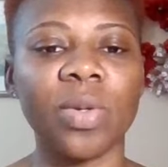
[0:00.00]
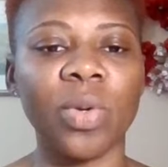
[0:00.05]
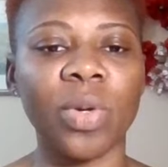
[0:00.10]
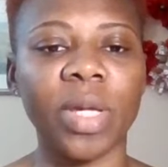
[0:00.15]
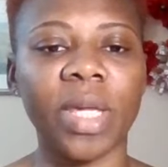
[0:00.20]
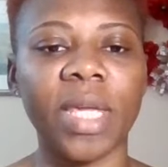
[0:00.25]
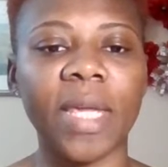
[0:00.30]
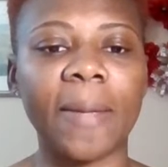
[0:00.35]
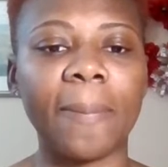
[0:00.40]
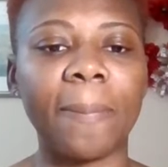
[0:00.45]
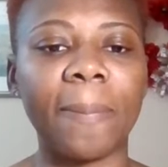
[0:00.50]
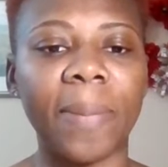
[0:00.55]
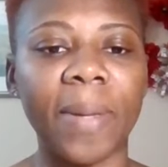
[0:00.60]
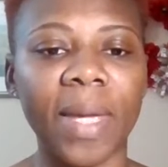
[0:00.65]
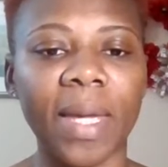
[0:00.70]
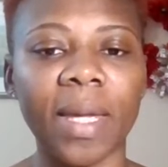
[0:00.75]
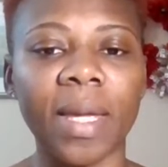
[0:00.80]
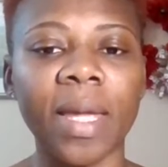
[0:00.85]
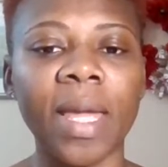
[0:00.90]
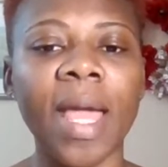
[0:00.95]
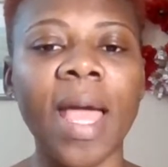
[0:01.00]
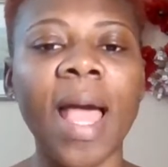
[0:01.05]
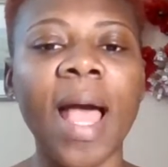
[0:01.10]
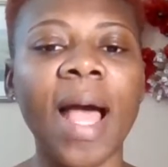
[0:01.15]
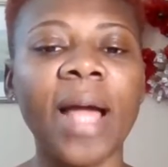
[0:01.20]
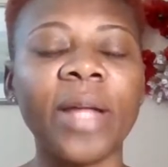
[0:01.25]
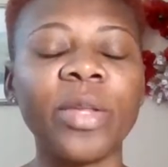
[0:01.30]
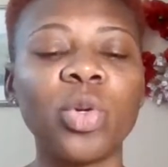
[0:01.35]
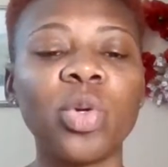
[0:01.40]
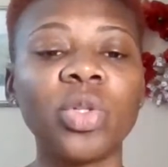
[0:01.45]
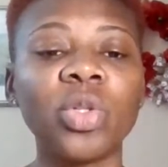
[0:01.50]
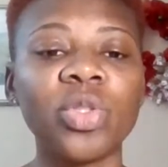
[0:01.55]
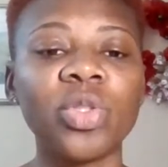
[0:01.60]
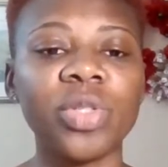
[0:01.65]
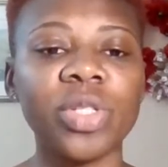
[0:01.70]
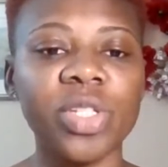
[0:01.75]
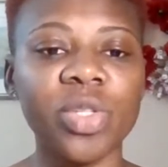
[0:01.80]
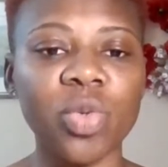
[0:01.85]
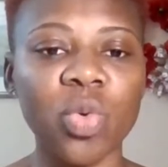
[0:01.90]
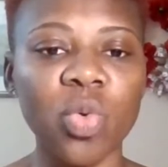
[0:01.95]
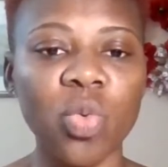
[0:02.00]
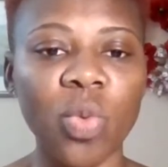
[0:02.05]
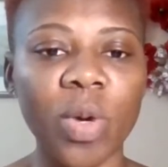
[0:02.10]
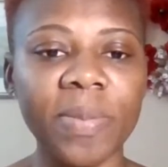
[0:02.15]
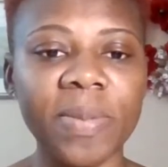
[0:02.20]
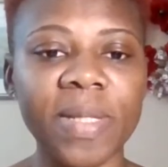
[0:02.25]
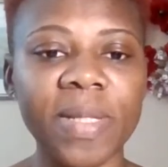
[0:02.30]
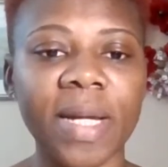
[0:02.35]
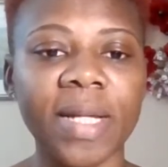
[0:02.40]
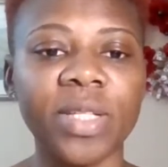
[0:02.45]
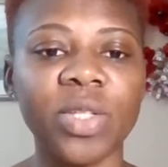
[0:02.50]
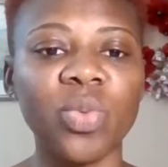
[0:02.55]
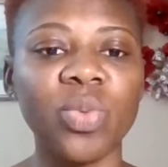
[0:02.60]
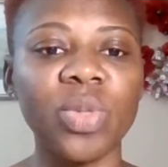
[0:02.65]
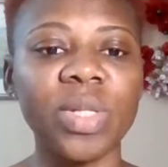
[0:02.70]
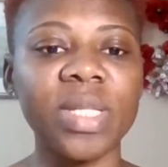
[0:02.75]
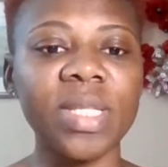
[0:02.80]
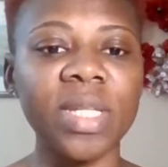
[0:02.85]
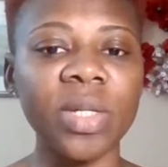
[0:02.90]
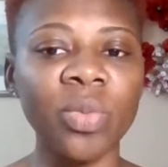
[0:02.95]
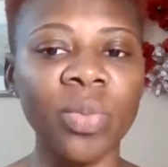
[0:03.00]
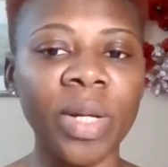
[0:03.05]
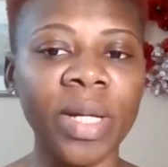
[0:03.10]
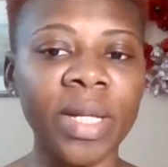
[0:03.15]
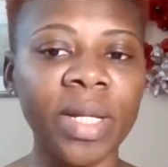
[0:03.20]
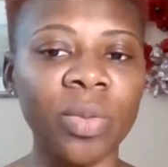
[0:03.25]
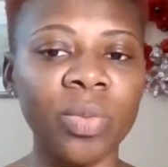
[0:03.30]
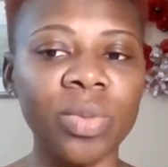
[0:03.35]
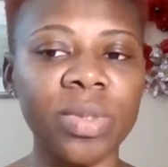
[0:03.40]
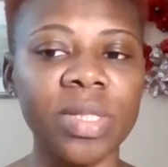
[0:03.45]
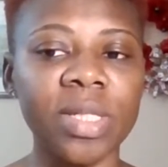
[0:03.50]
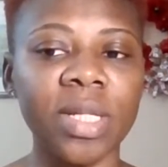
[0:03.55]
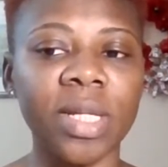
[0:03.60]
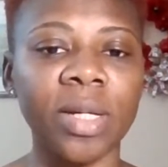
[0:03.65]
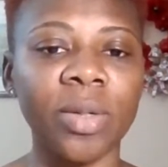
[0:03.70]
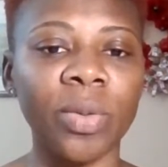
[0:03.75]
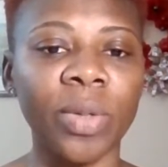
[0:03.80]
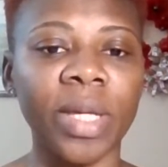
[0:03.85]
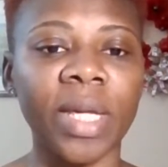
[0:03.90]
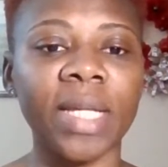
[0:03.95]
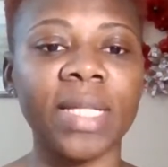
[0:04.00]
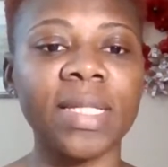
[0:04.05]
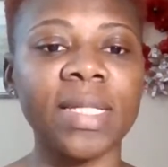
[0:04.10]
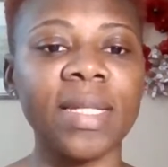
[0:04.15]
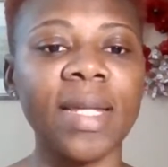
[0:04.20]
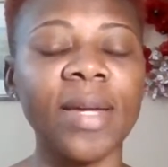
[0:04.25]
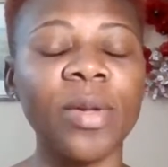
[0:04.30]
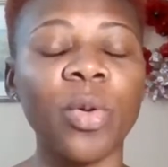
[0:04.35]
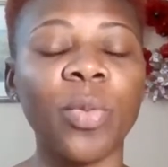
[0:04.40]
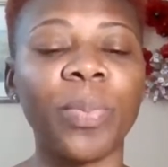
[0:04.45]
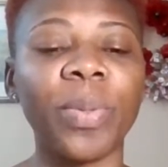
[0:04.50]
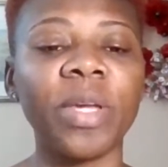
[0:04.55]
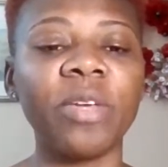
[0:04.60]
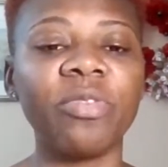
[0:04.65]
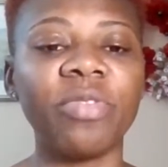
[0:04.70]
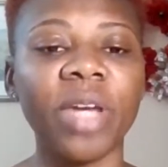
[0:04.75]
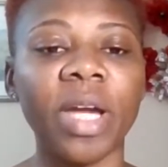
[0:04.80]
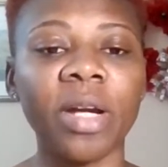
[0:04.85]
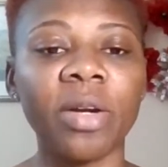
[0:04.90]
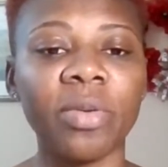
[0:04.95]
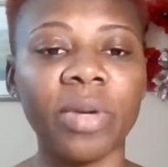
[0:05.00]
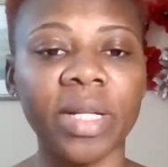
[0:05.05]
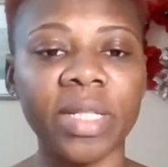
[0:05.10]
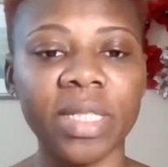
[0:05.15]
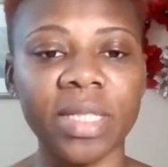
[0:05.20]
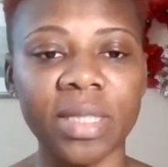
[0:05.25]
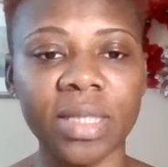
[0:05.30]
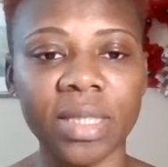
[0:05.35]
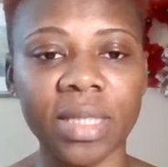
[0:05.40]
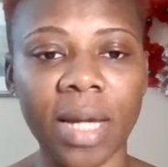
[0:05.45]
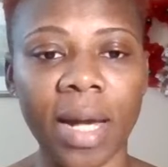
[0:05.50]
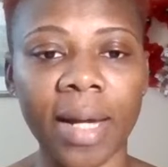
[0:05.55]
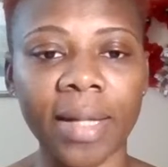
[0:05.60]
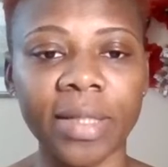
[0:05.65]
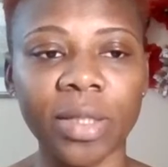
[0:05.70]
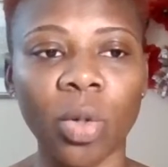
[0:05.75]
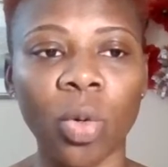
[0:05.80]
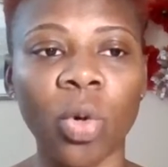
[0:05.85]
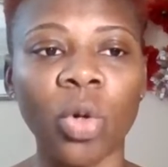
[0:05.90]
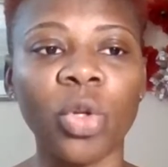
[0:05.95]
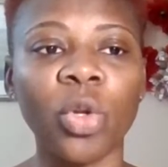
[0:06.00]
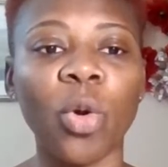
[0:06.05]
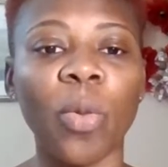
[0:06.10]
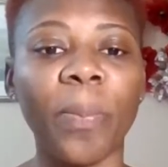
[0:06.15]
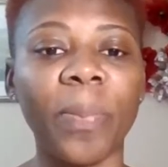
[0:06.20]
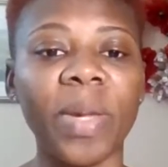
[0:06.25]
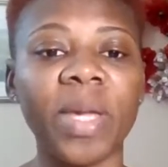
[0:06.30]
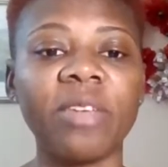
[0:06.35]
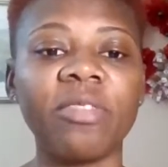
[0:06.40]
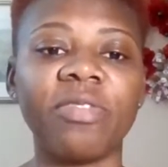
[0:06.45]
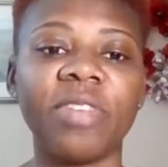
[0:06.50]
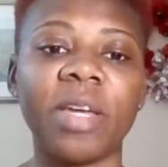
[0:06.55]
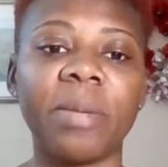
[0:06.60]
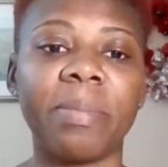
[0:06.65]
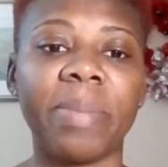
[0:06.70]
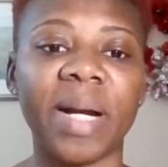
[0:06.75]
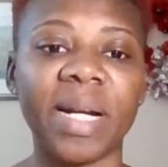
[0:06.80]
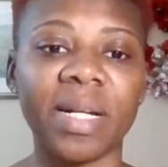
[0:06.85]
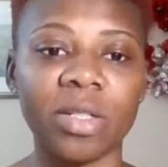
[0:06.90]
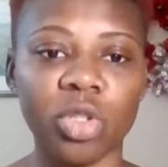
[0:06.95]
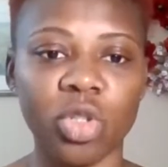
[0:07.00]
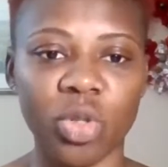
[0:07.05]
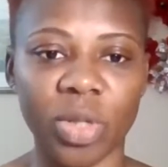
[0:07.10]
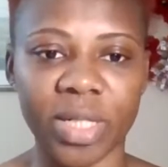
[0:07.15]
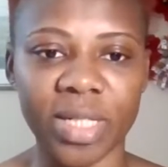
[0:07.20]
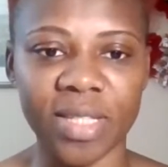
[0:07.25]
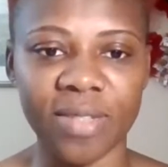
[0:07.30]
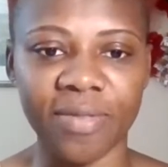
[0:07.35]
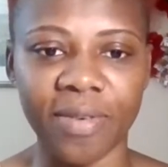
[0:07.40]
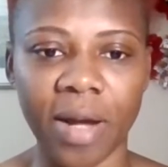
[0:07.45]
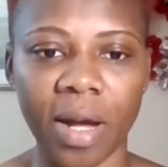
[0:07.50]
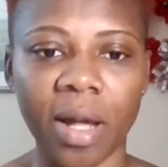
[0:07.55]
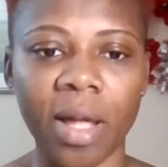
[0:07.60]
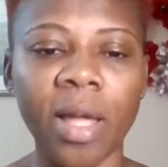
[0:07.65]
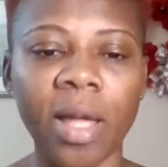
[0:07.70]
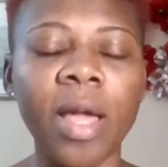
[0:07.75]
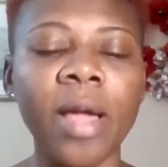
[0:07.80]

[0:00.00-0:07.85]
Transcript: okay, pay, and you go to the school website, you will see where they will say, okay, see that you're paying via credit card or you're paying via bank transfer.